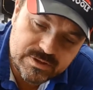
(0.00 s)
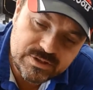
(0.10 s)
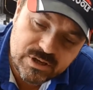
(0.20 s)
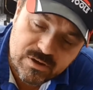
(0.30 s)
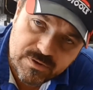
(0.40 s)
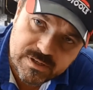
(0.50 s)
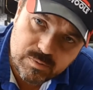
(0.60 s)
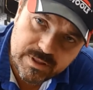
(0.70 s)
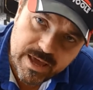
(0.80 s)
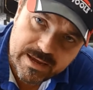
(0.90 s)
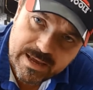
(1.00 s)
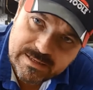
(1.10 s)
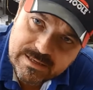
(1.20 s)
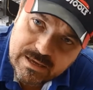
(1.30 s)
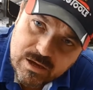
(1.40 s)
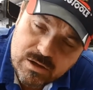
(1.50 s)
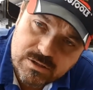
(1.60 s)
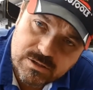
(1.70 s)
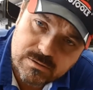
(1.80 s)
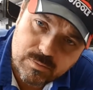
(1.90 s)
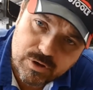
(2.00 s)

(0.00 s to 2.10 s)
surface where the head gasket goes.